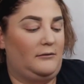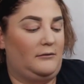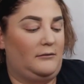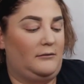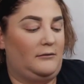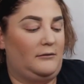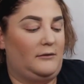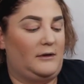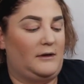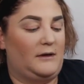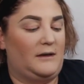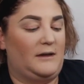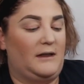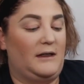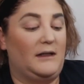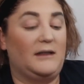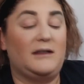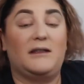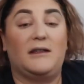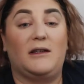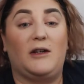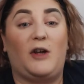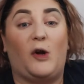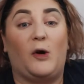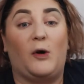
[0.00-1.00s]
Because this
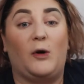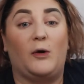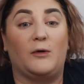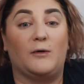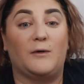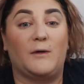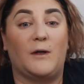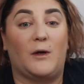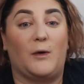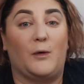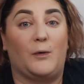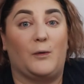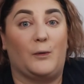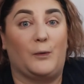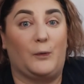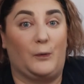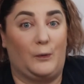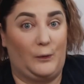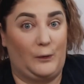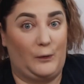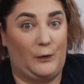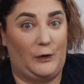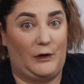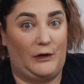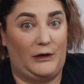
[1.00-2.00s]
goes
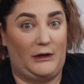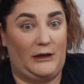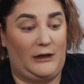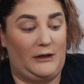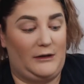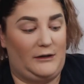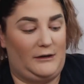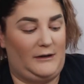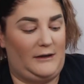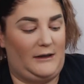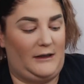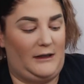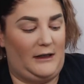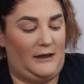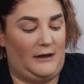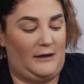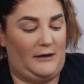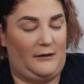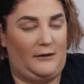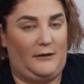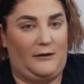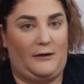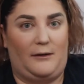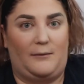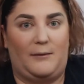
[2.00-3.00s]
really good together.
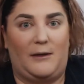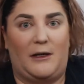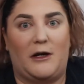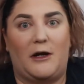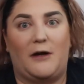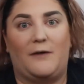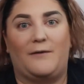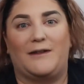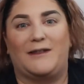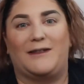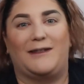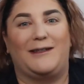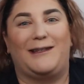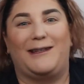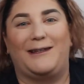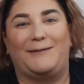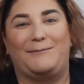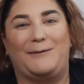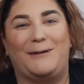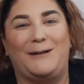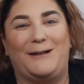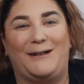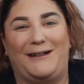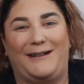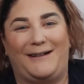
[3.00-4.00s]
I mean, obviously they
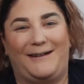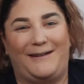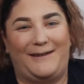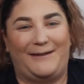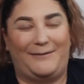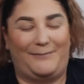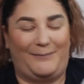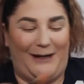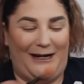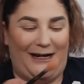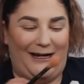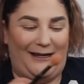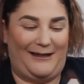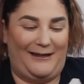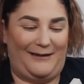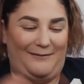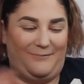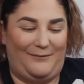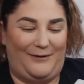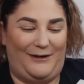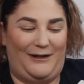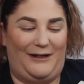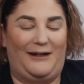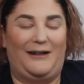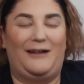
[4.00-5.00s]
put it in the palette, but
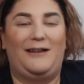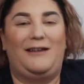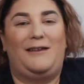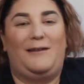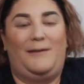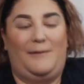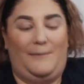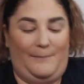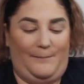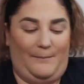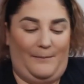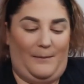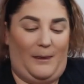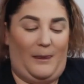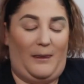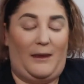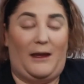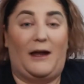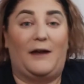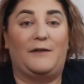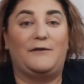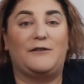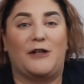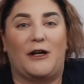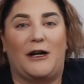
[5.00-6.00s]
I've
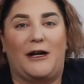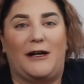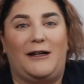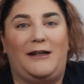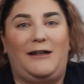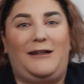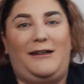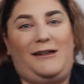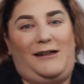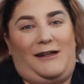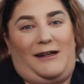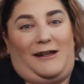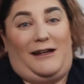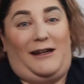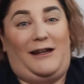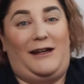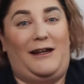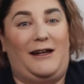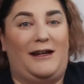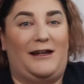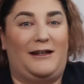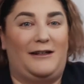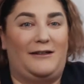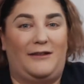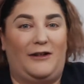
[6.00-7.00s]
tried it
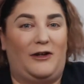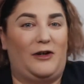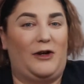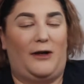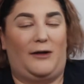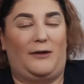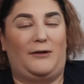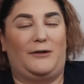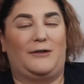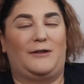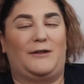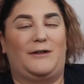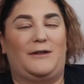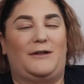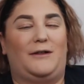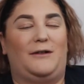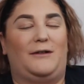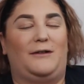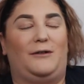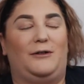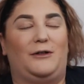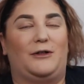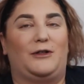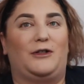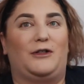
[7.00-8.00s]
and the colors look
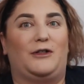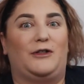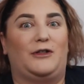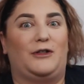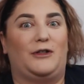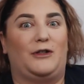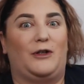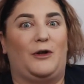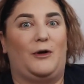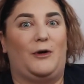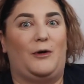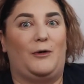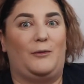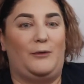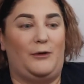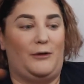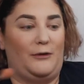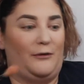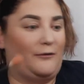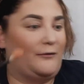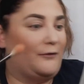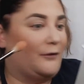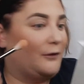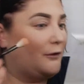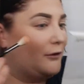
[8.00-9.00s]
so
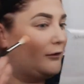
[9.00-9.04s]
beautiful.